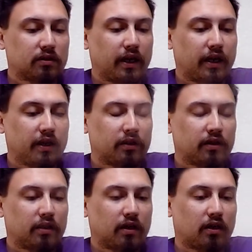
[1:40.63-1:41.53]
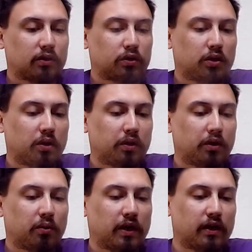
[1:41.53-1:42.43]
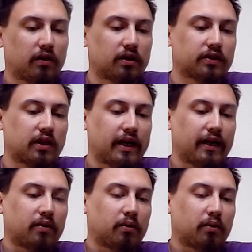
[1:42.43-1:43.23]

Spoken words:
and I'll show you what it looks like